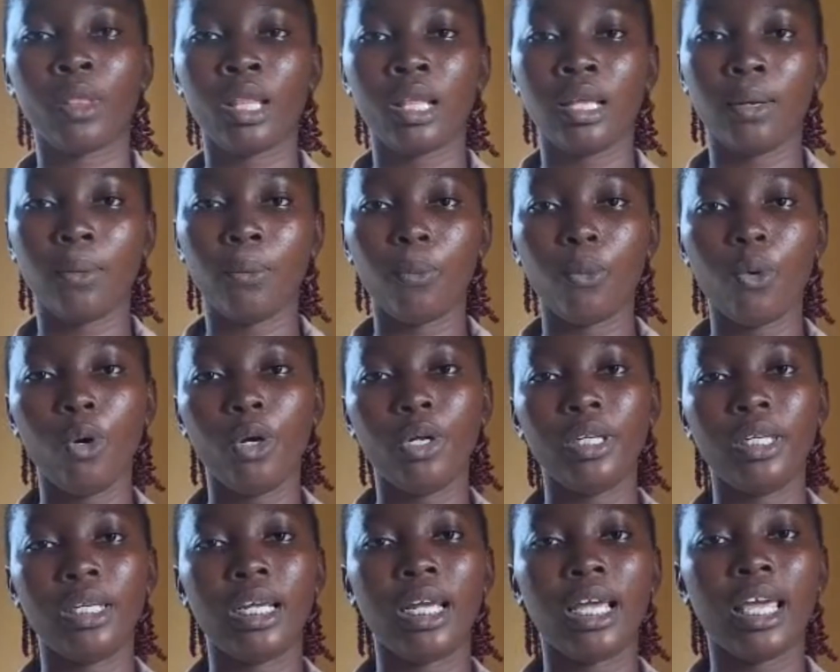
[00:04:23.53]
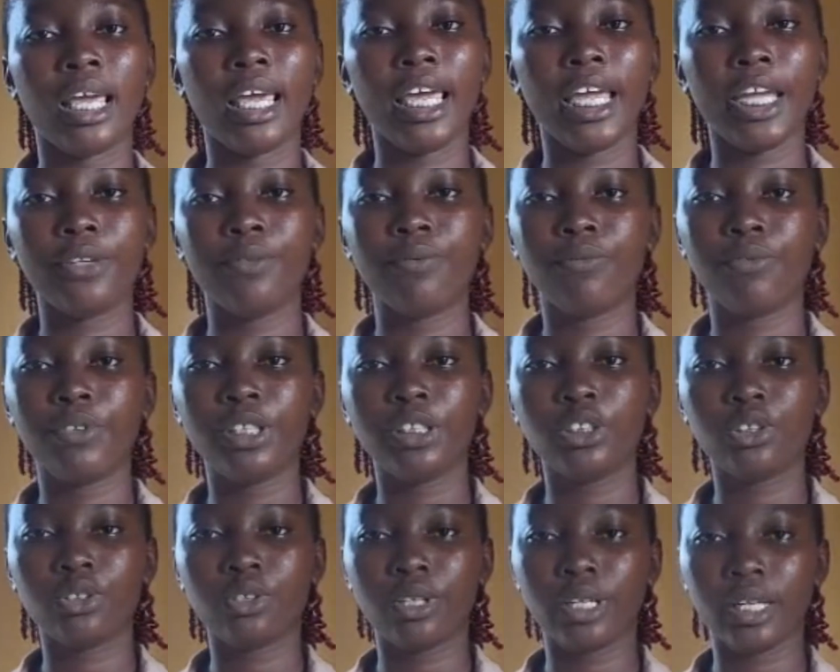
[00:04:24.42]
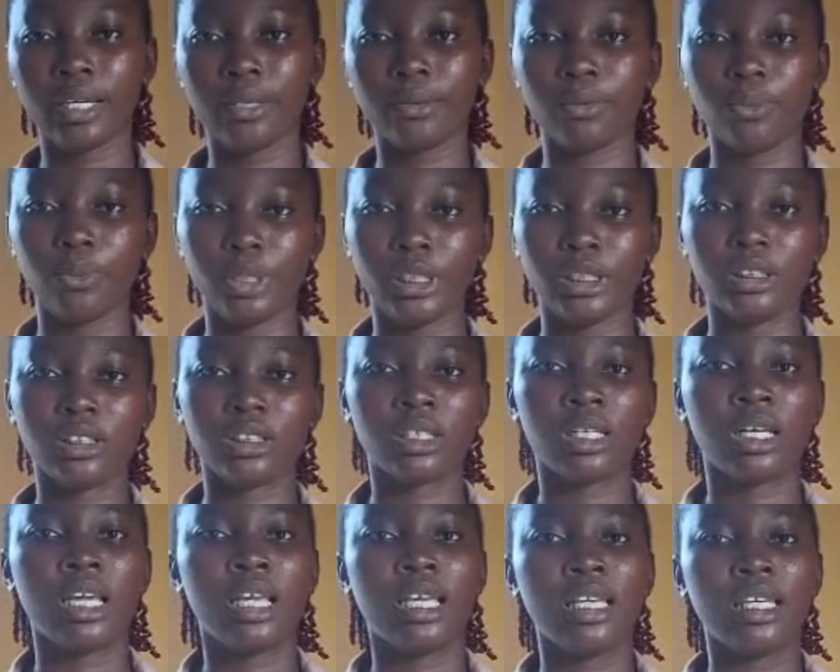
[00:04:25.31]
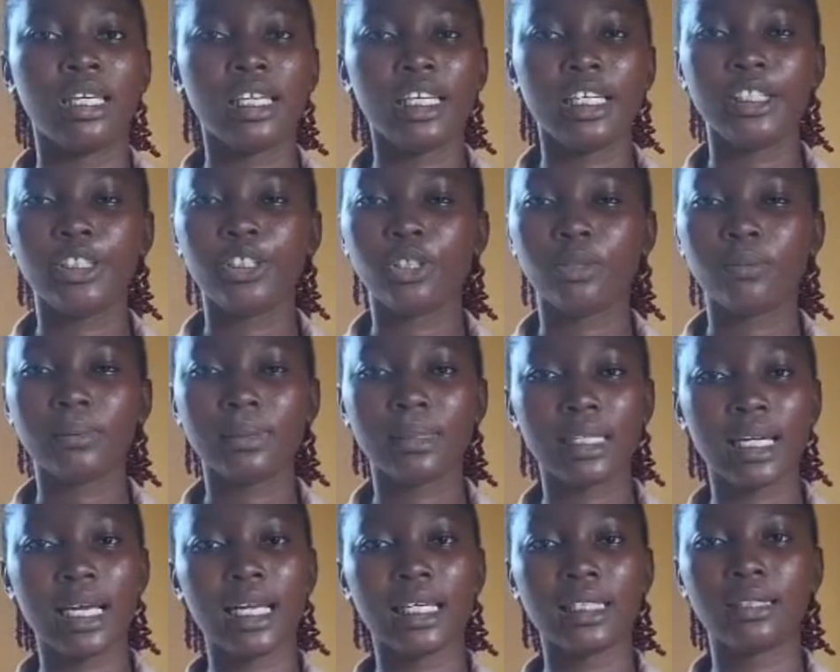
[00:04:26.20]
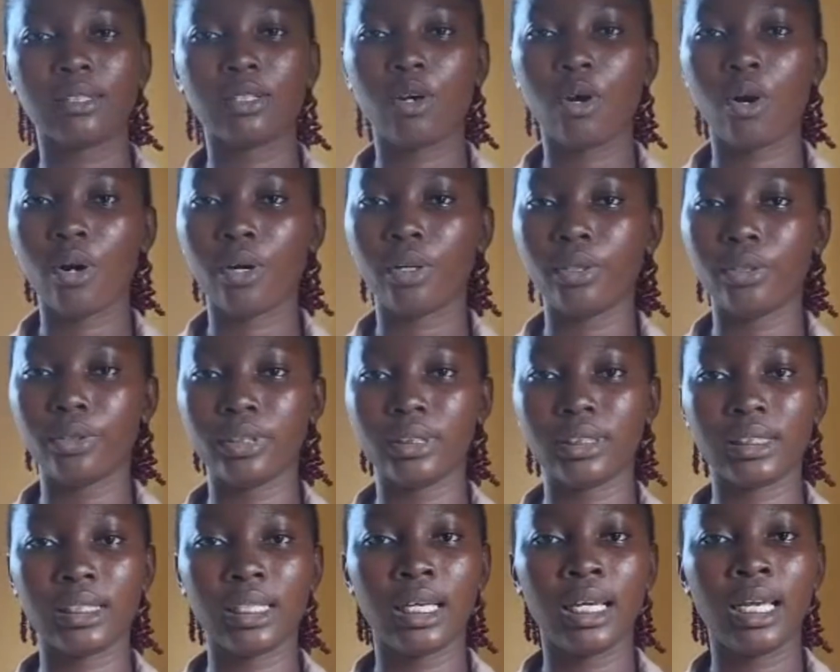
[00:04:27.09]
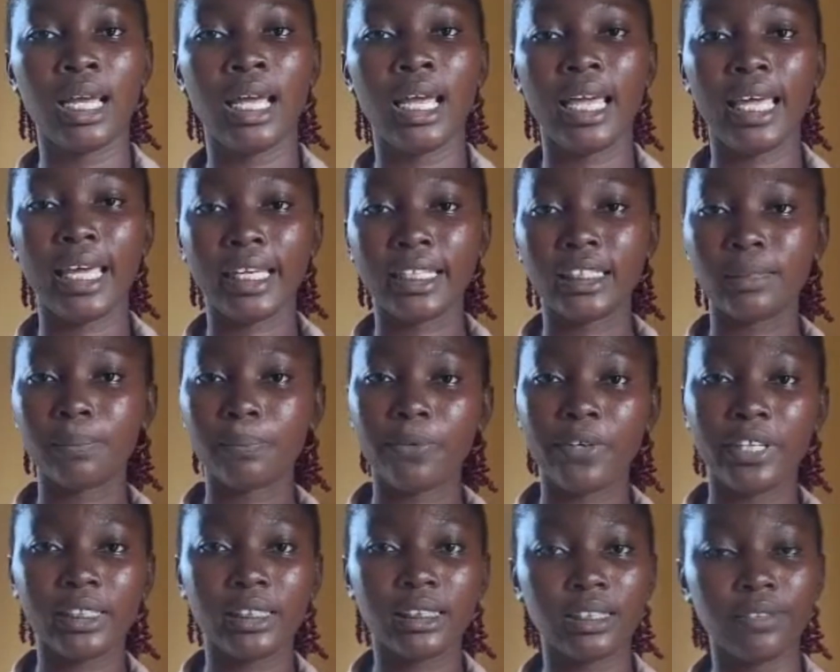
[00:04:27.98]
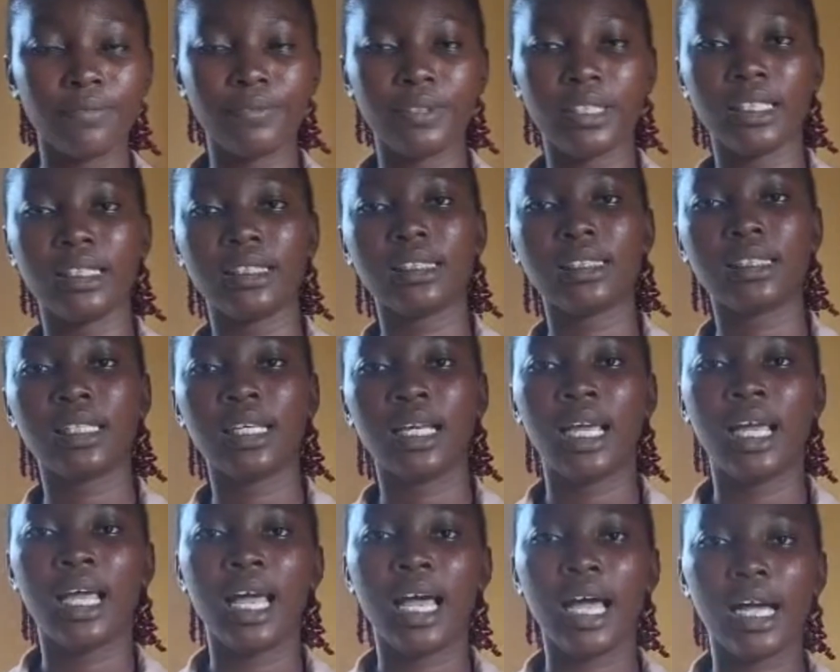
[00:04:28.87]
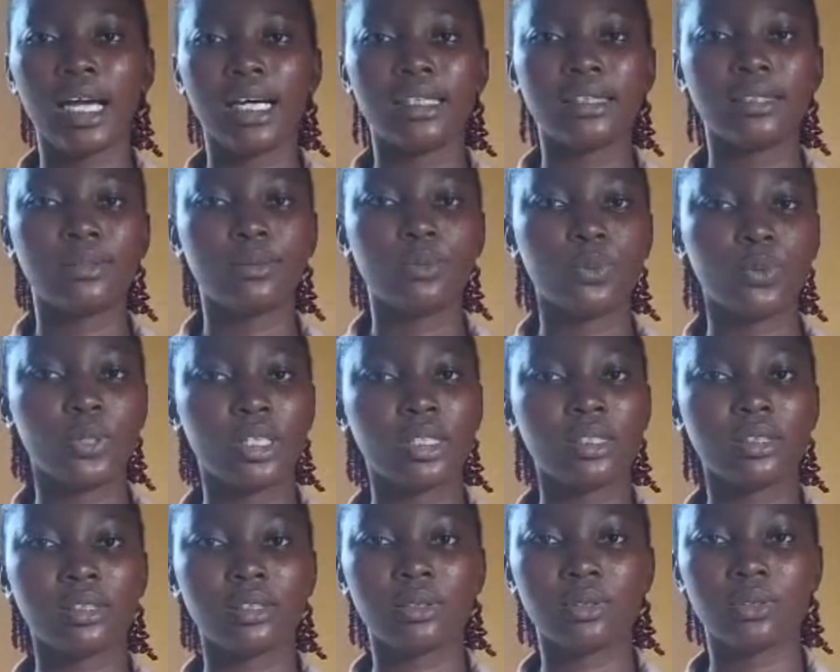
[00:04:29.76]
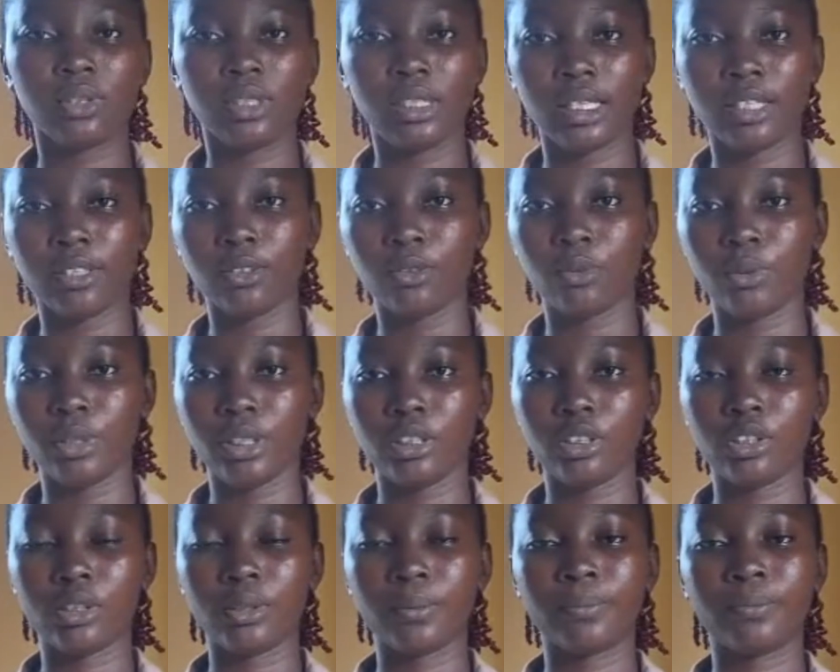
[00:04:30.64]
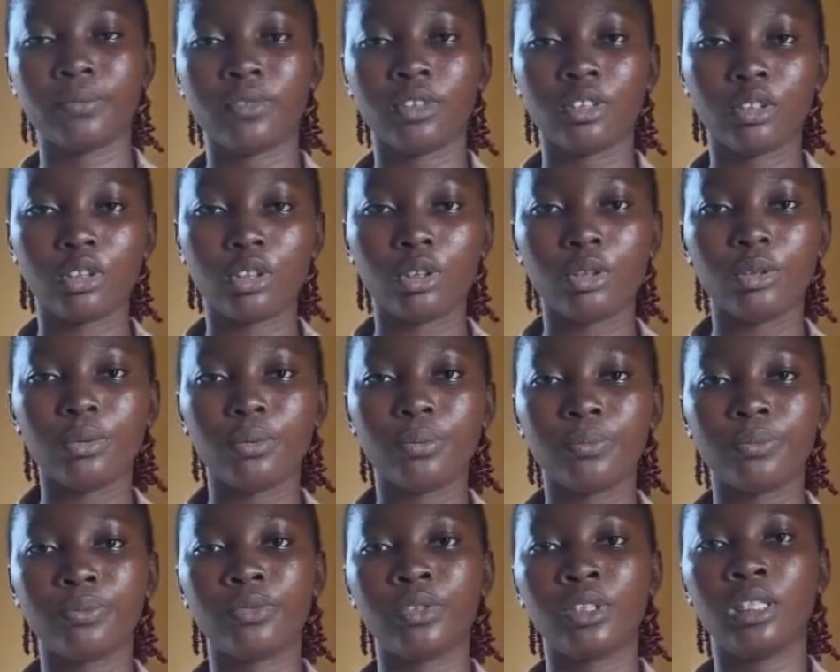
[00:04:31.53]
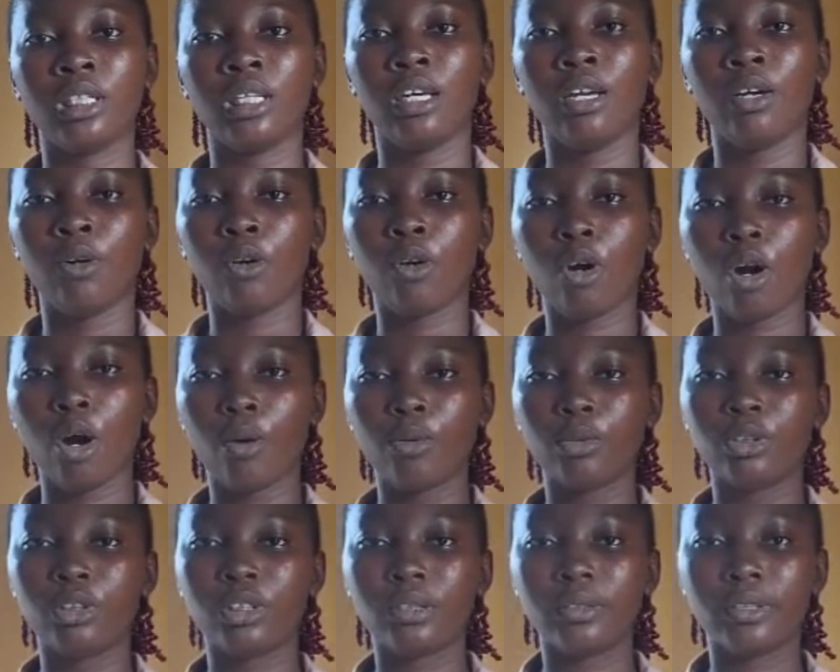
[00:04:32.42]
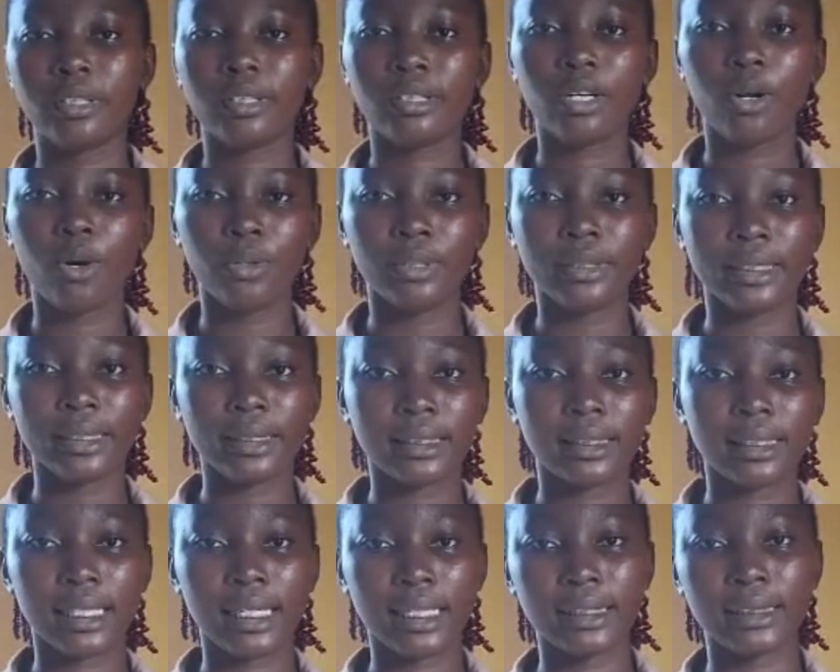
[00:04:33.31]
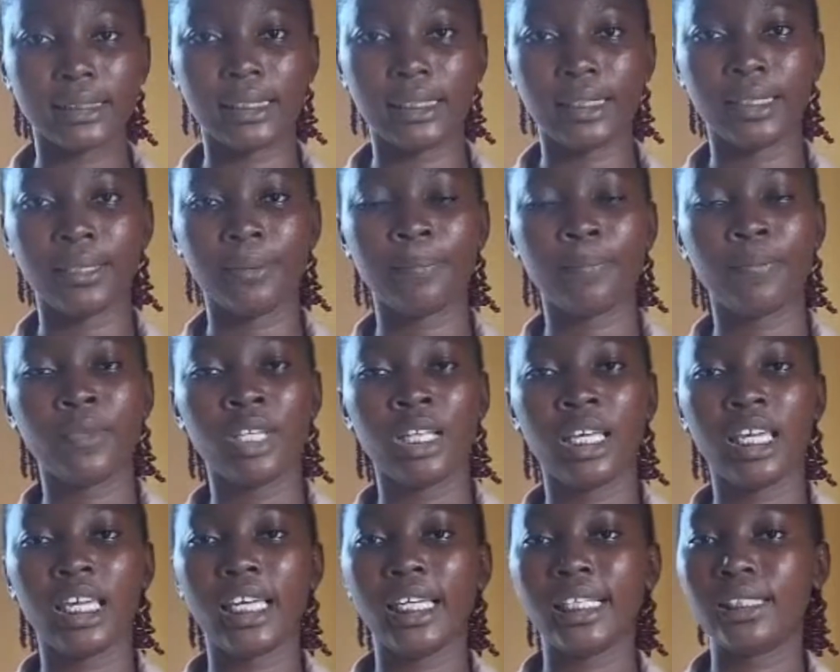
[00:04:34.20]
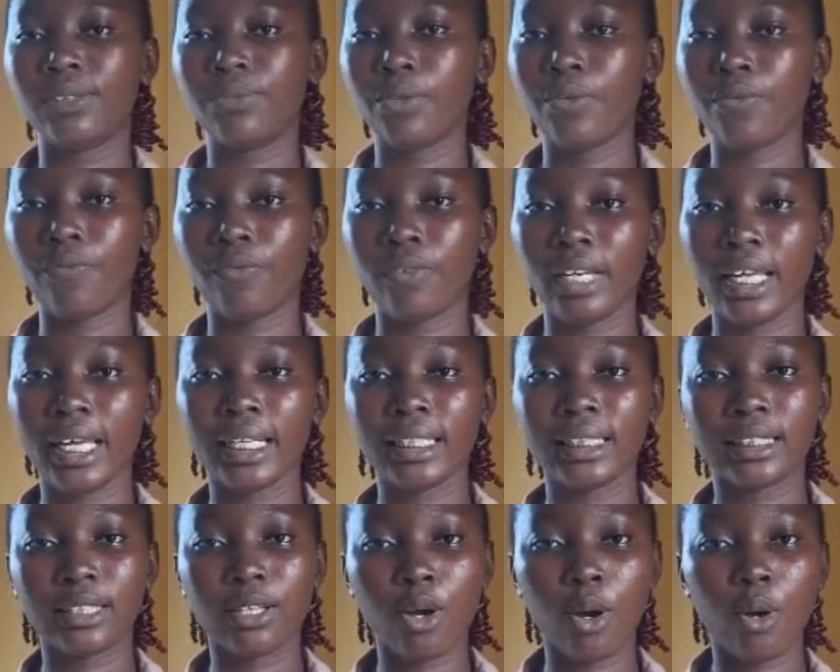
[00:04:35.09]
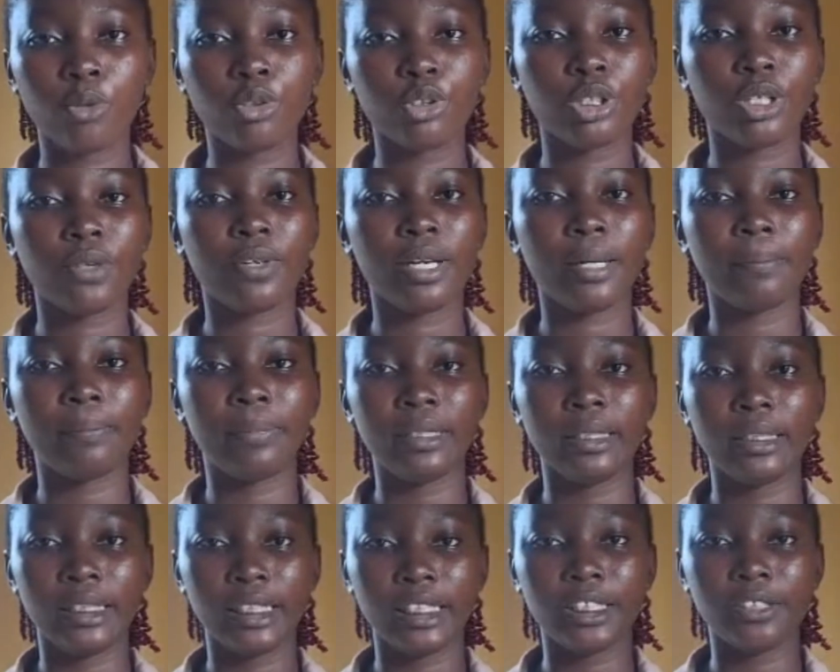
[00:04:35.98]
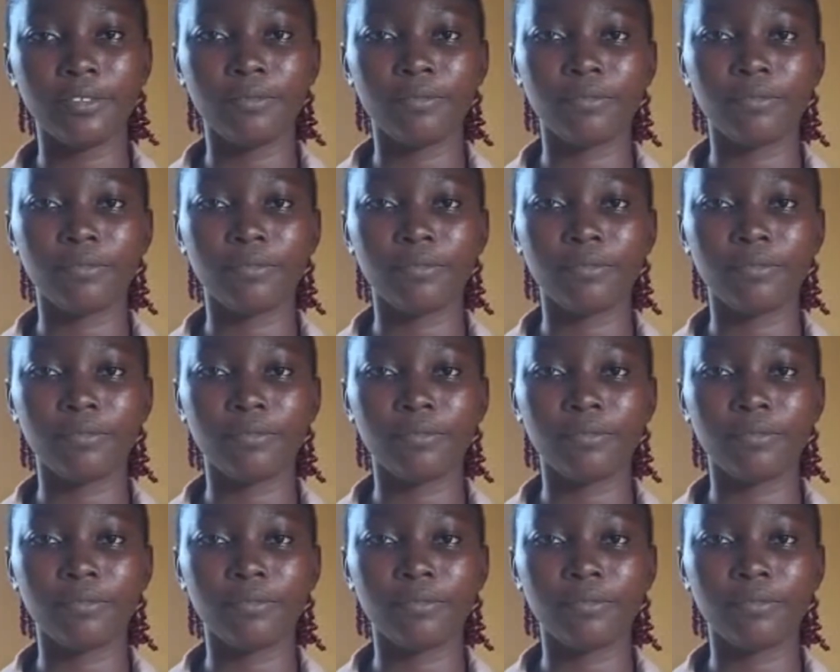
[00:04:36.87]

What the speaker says: 1. Enrich language. Idioms add colors, expressiveness, and nuance to language. 2. Cultural understanding. It reflects cultural belief